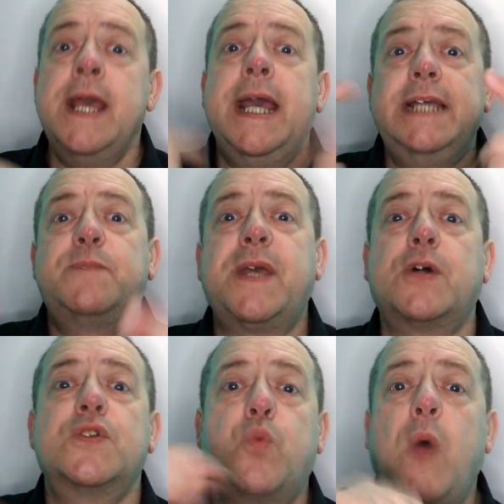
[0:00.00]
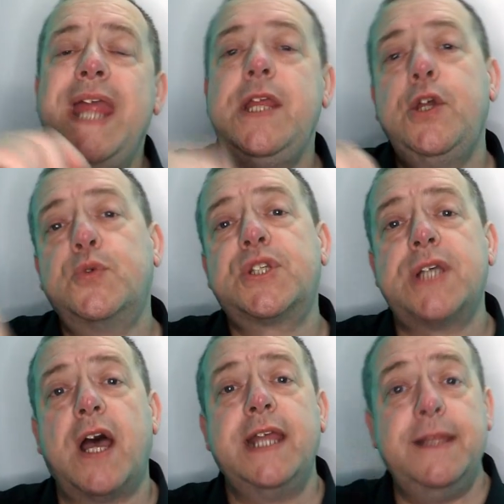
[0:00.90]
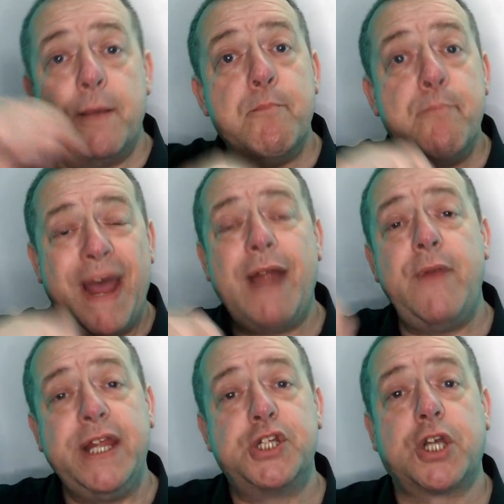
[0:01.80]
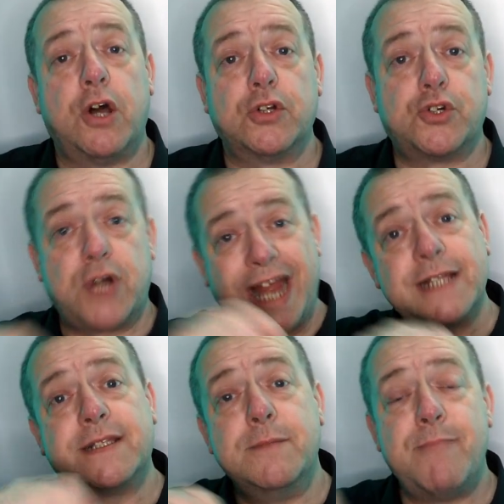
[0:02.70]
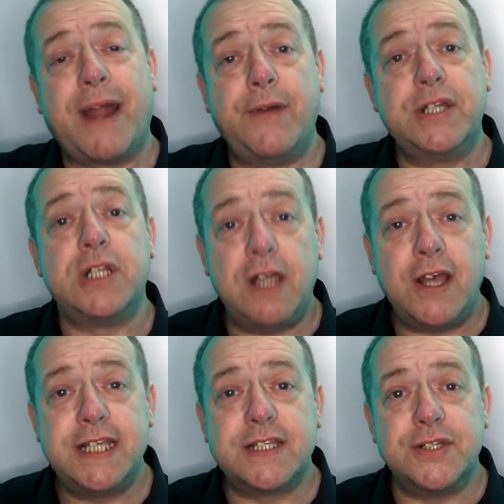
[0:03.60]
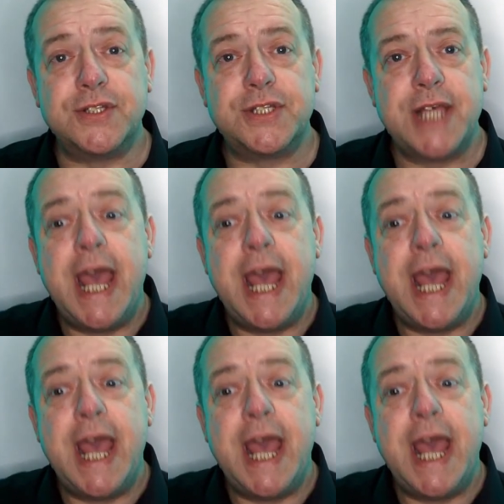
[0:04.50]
is because when you sign the marriage contract, the marriage license,